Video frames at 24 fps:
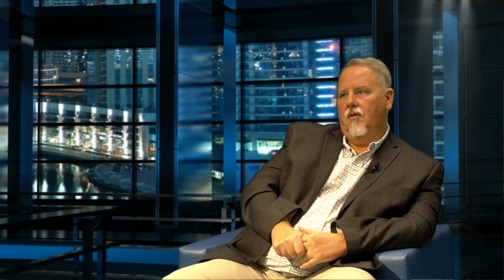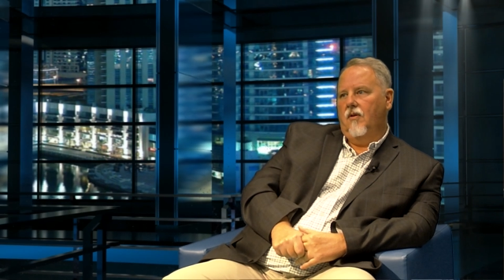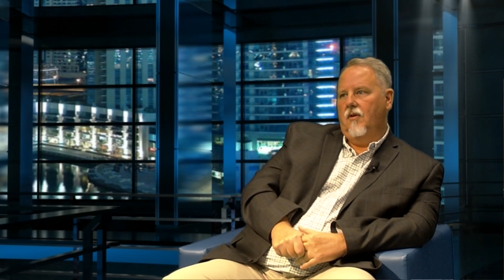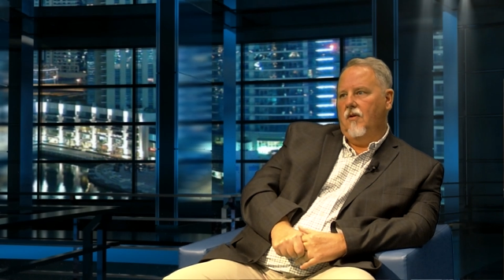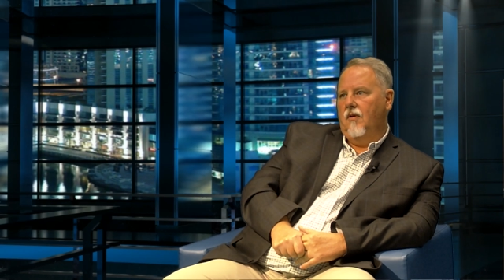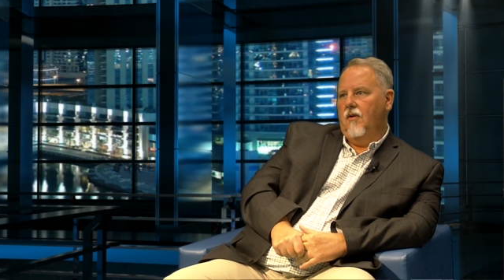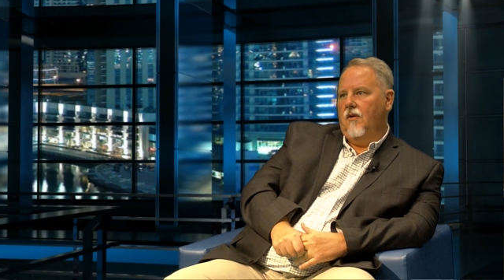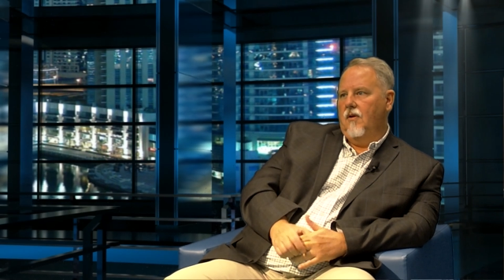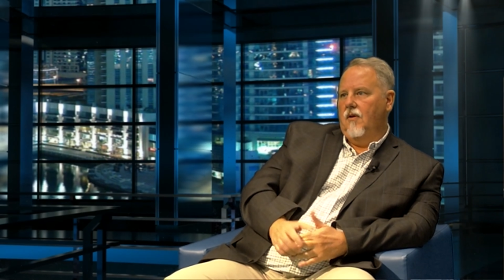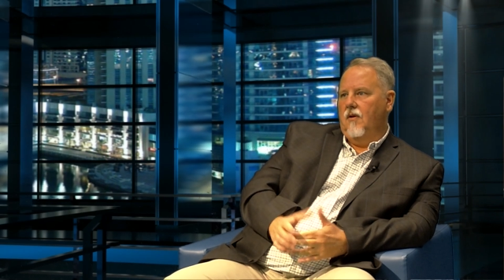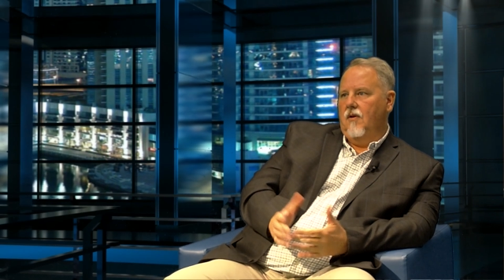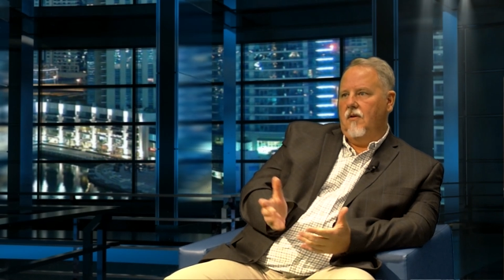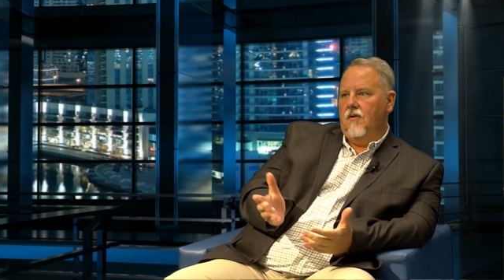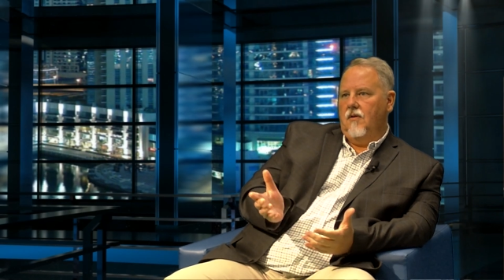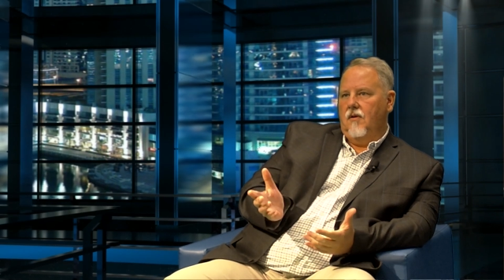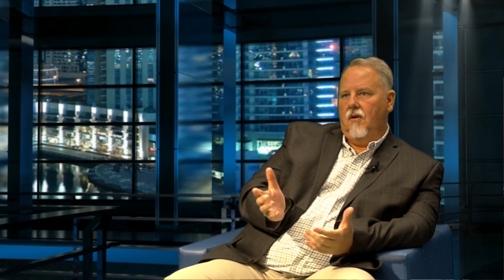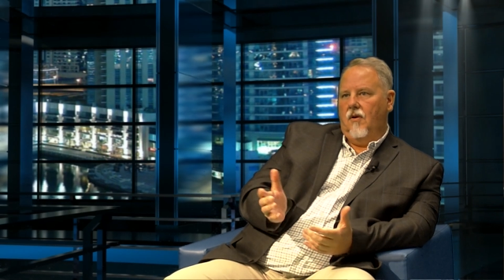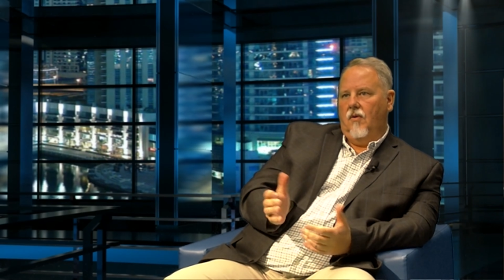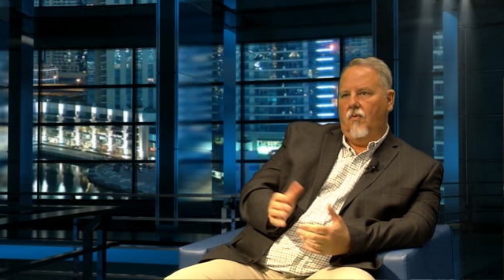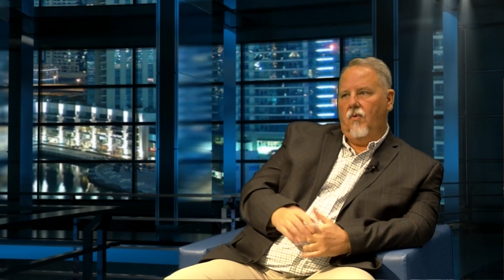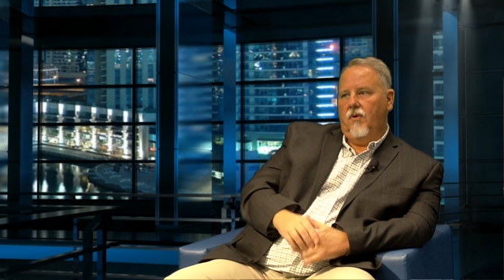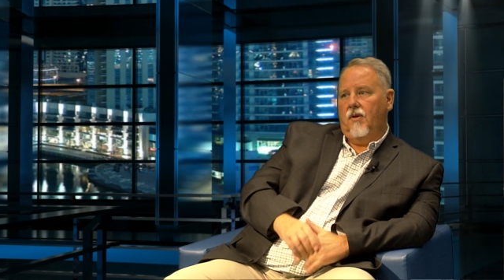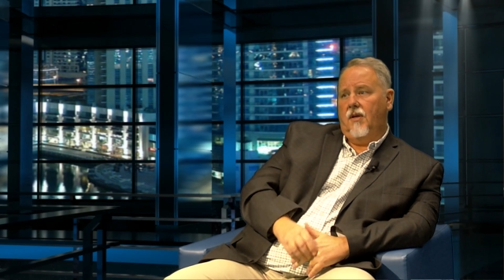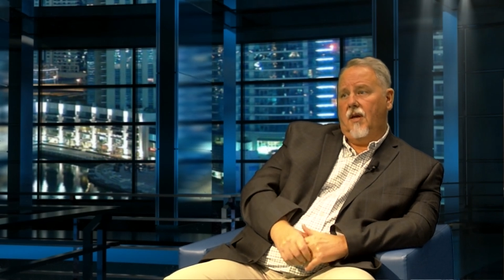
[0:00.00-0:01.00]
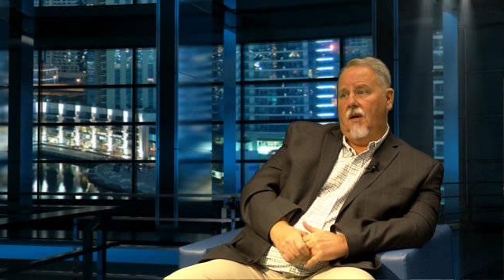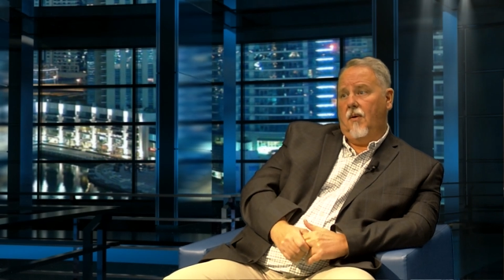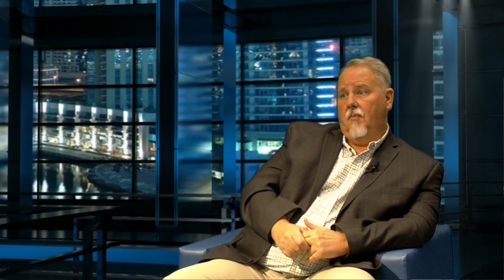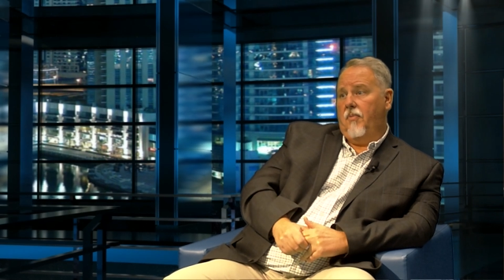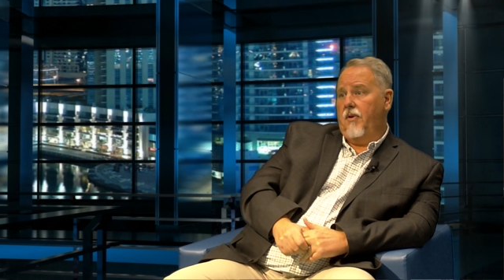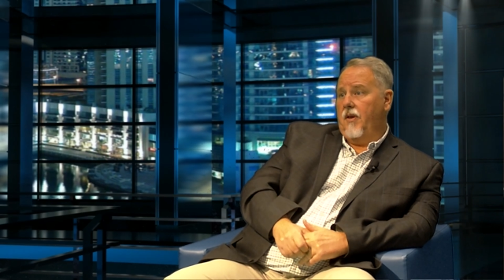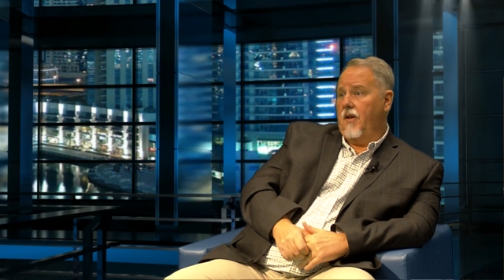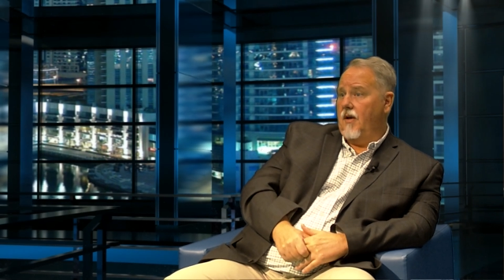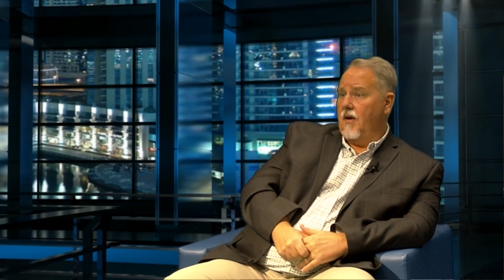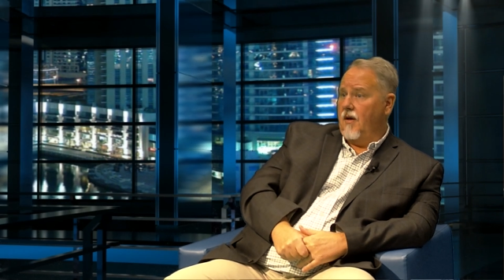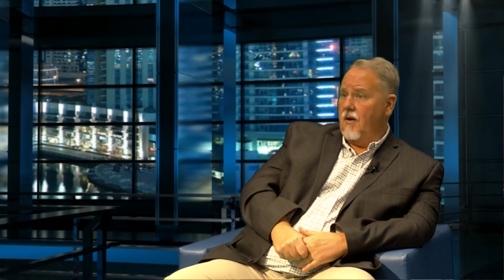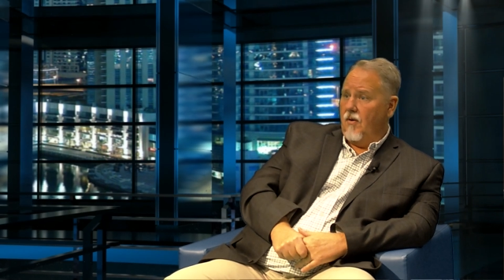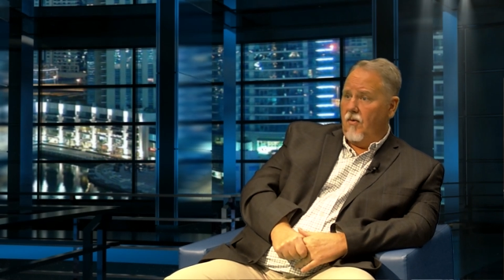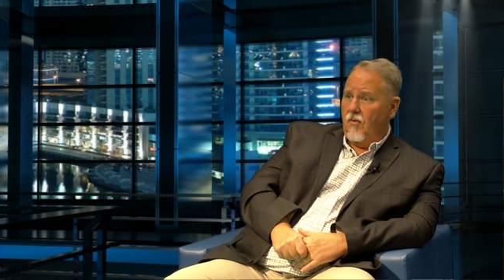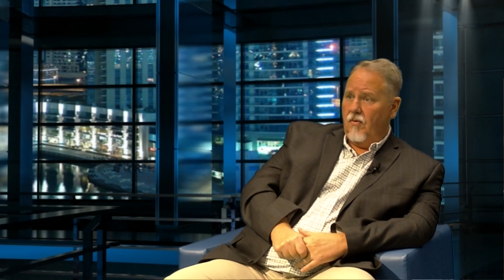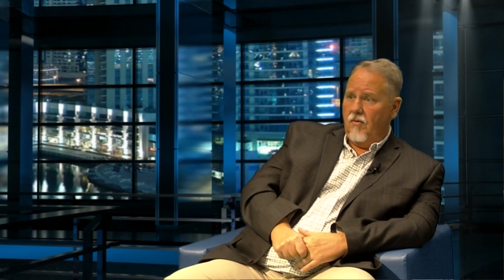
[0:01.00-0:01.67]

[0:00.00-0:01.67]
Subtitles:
you know, we can't plow.